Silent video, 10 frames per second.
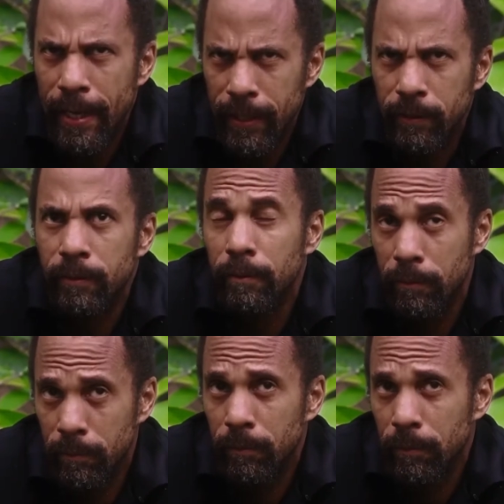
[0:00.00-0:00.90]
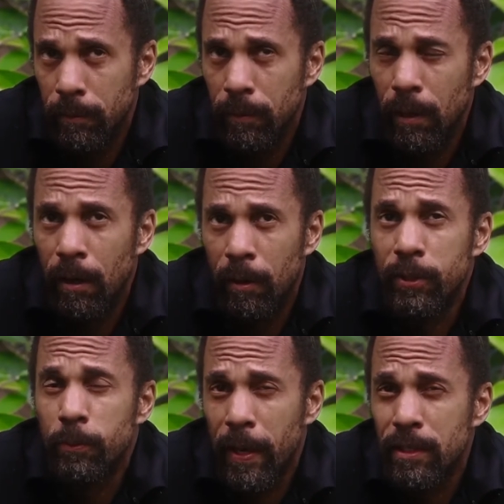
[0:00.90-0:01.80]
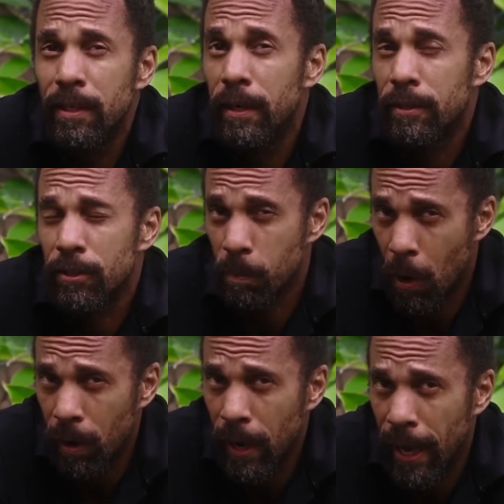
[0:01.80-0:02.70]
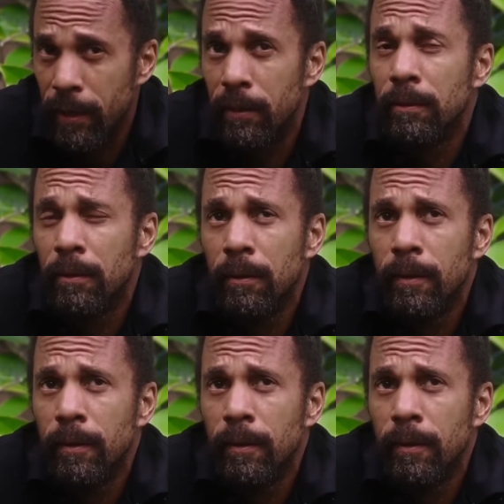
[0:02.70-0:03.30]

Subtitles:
island, especially a small island,